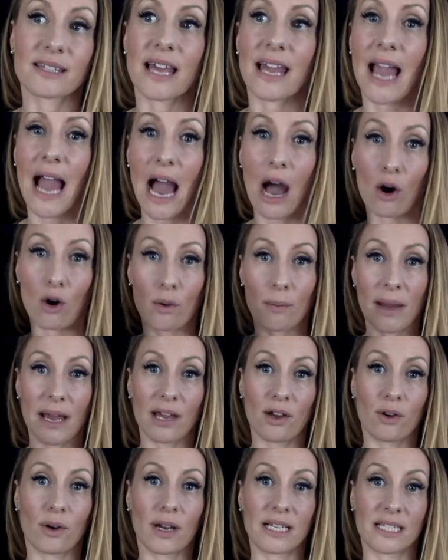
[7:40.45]
like, how am I
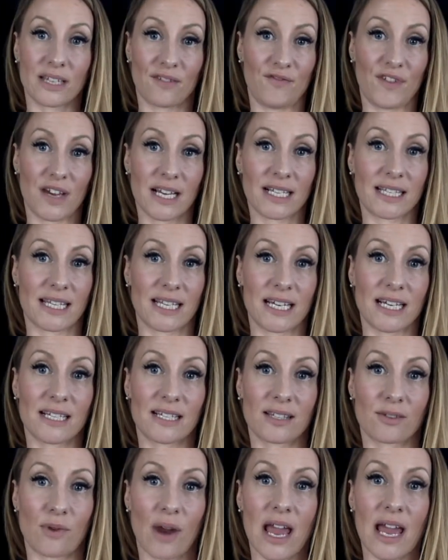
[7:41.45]
going to fix
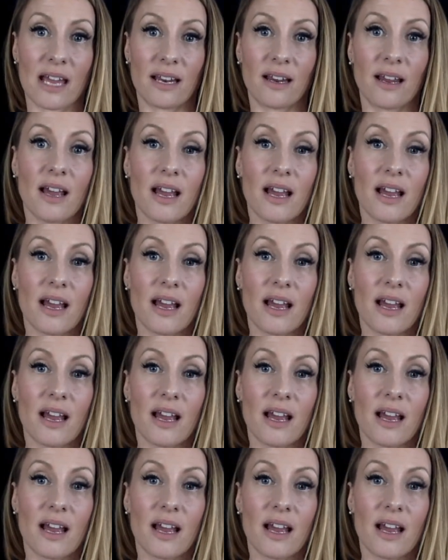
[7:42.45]
this, right?